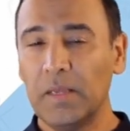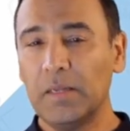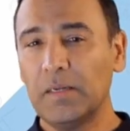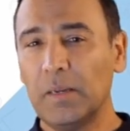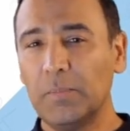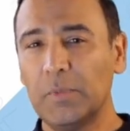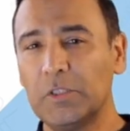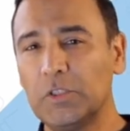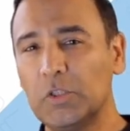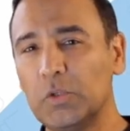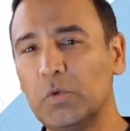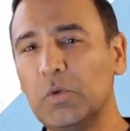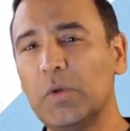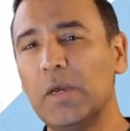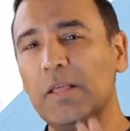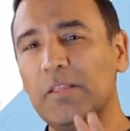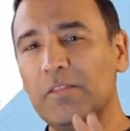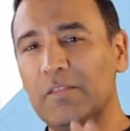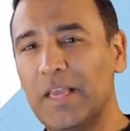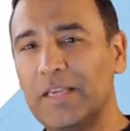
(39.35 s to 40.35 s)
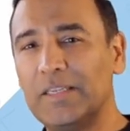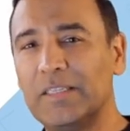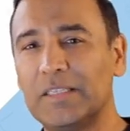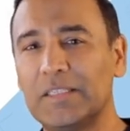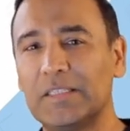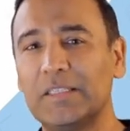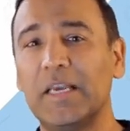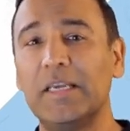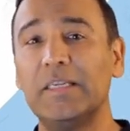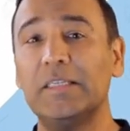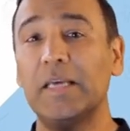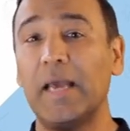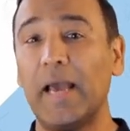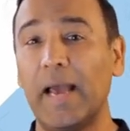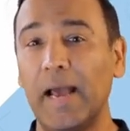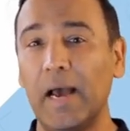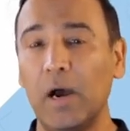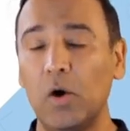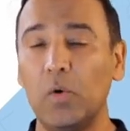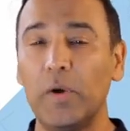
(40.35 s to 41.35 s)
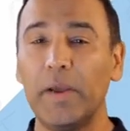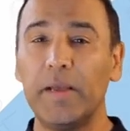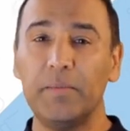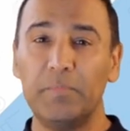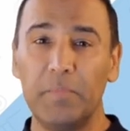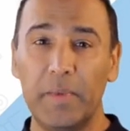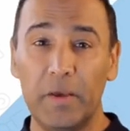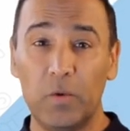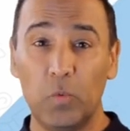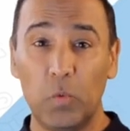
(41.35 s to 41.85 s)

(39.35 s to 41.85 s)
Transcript: Number two, they dictate how and